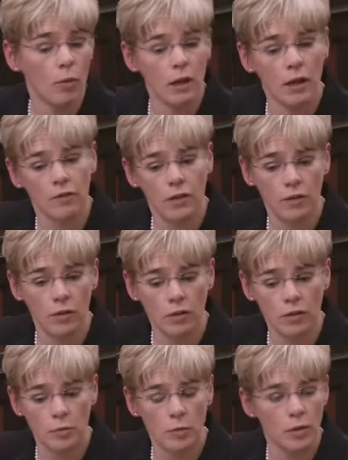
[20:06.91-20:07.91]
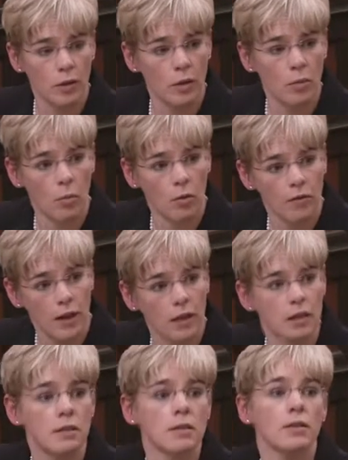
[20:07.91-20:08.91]
we have either deployed mobile
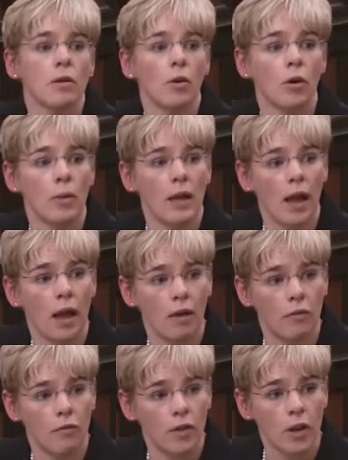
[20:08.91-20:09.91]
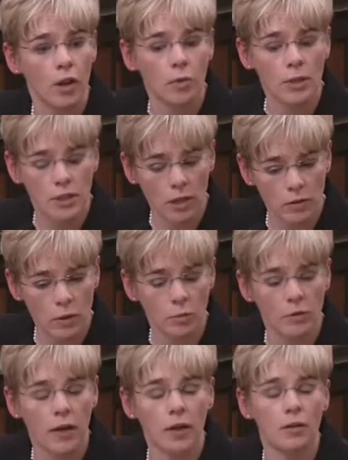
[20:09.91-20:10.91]
vans or we have reached out to
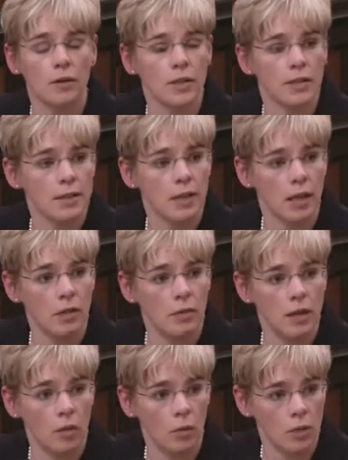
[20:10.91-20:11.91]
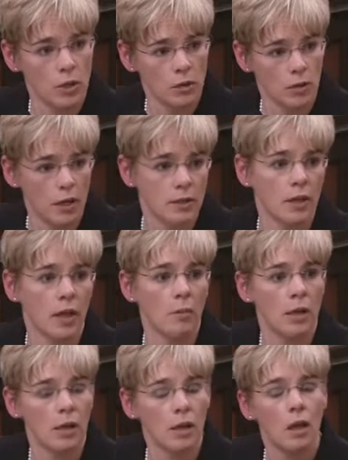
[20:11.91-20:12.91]
providers and said, would you like to
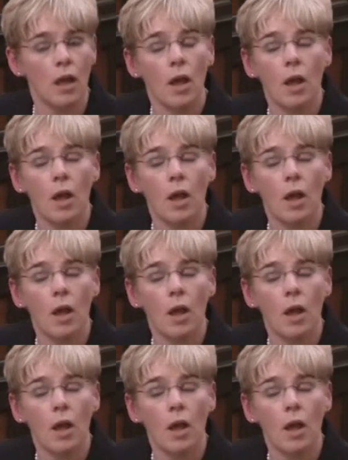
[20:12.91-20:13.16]
come in?